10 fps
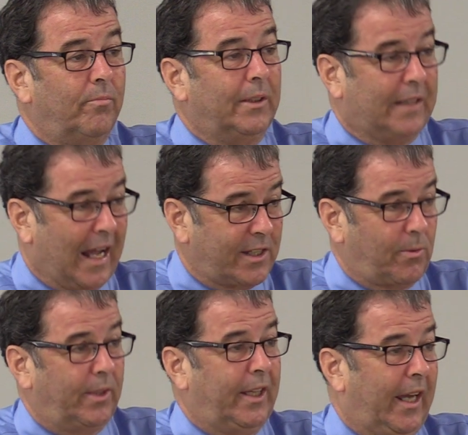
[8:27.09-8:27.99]
but that's
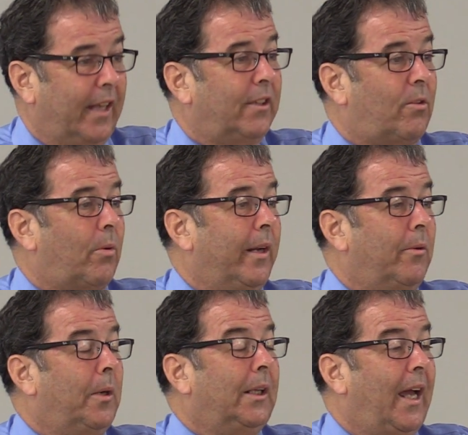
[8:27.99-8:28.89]
where the inquiry
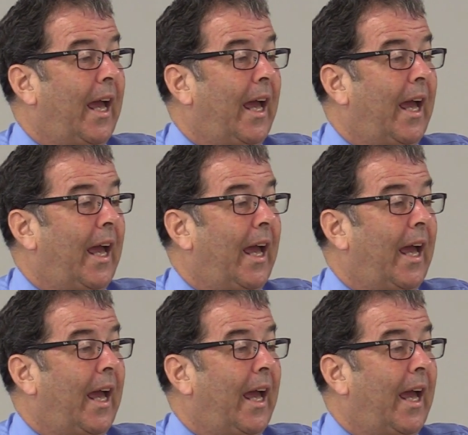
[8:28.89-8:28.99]
will